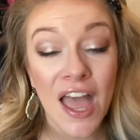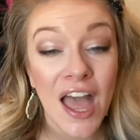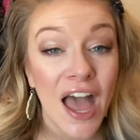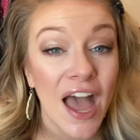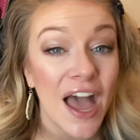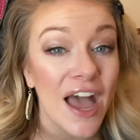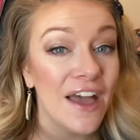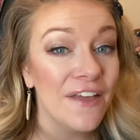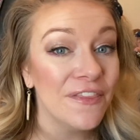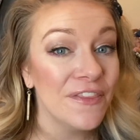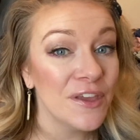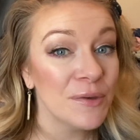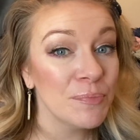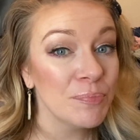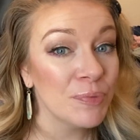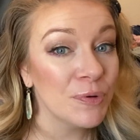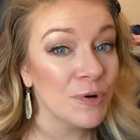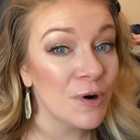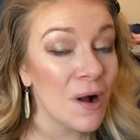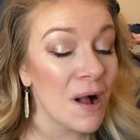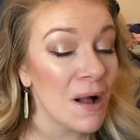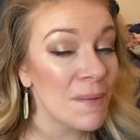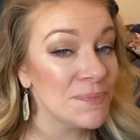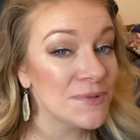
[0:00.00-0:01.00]
And then
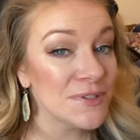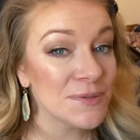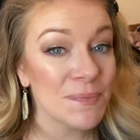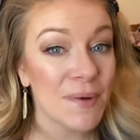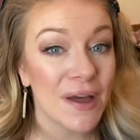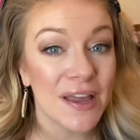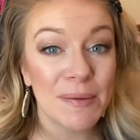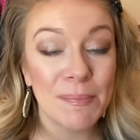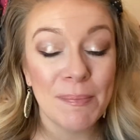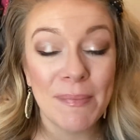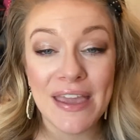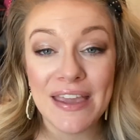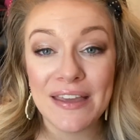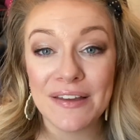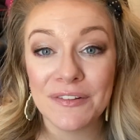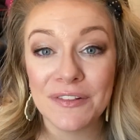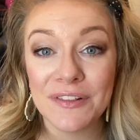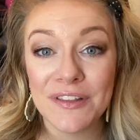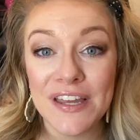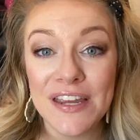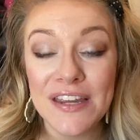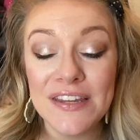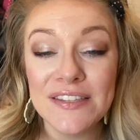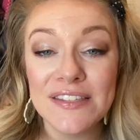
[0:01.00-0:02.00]
props might make a
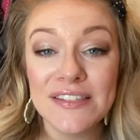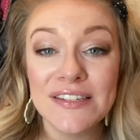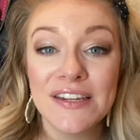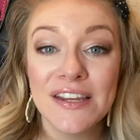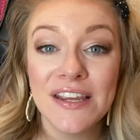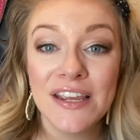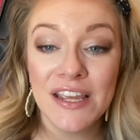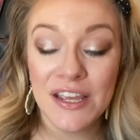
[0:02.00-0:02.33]
list